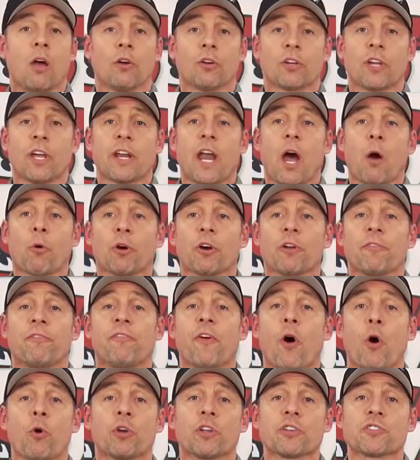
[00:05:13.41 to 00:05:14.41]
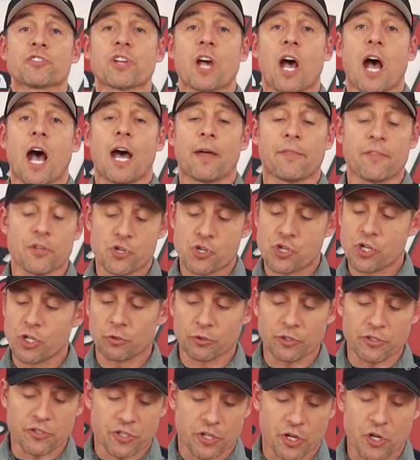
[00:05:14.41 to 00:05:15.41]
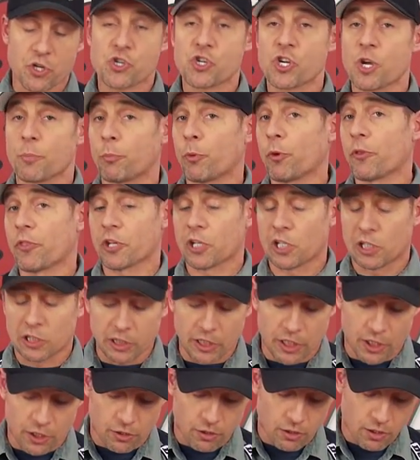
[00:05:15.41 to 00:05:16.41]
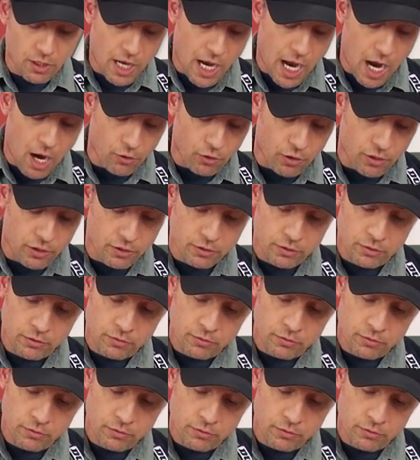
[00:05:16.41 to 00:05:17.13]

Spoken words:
Okay, now we're gonna focus on the shield. It's gonna ship with a clear outer.